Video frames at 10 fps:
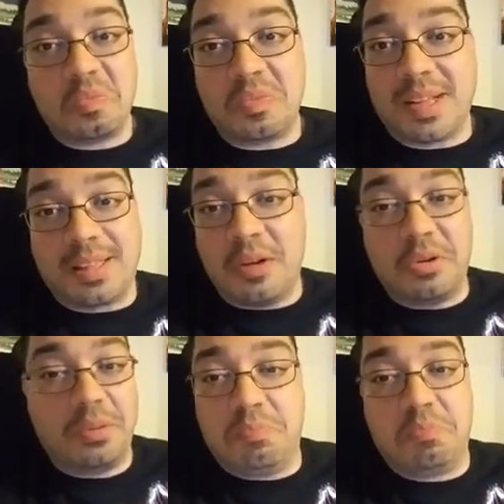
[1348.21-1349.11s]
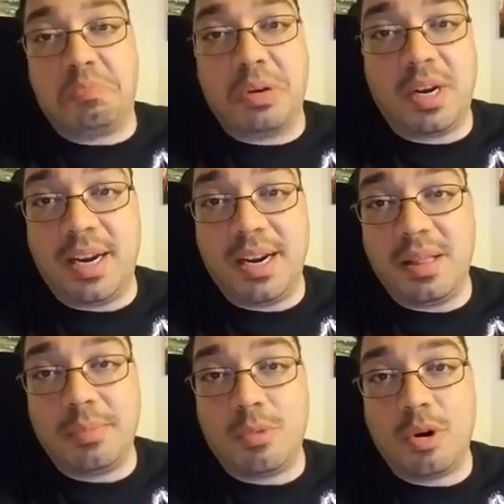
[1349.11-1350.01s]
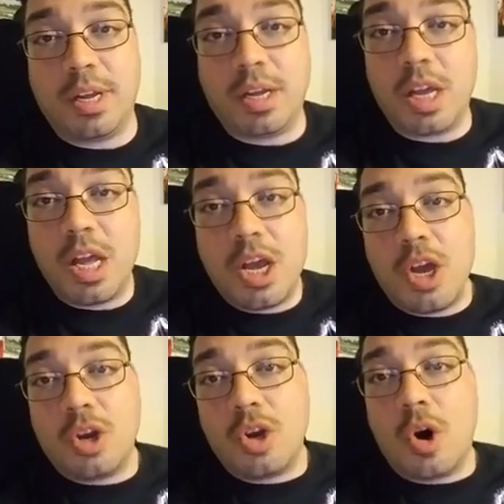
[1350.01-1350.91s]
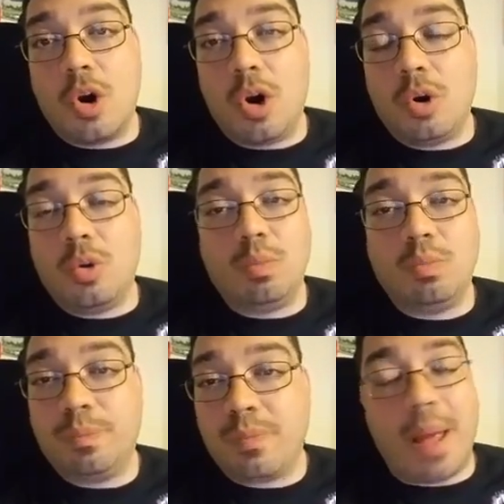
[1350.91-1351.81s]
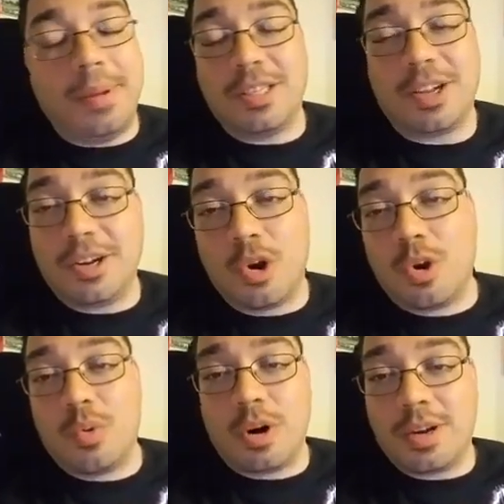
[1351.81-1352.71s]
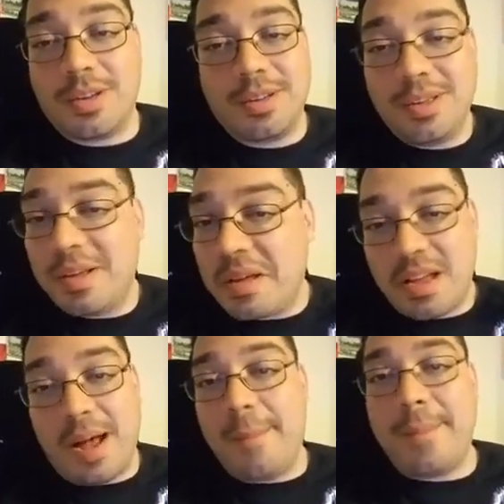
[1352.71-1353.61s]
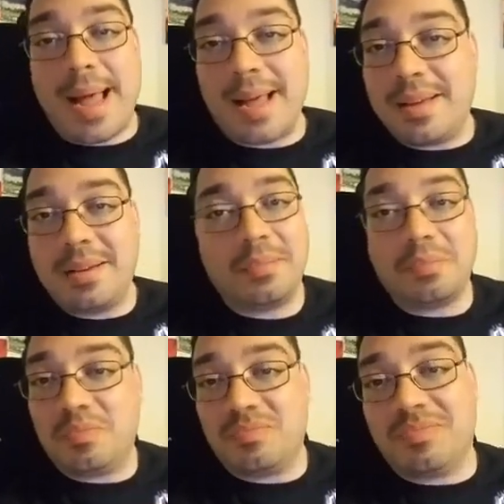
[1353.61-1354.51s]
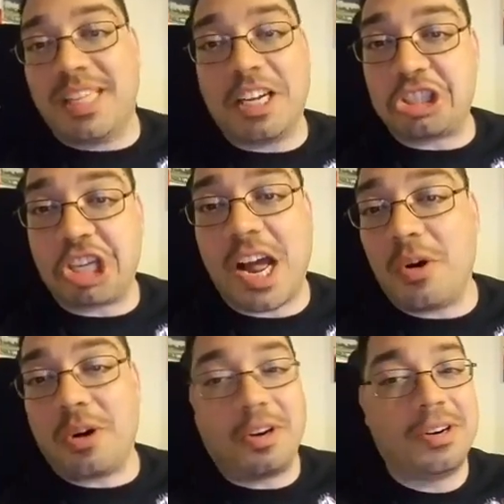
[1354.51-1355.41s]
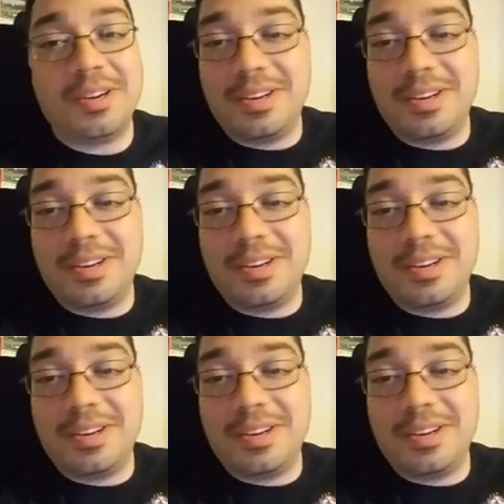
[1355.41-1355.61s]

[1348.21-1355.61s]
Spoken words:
Like, they would put it in the morning, go to work, come back, take a shower,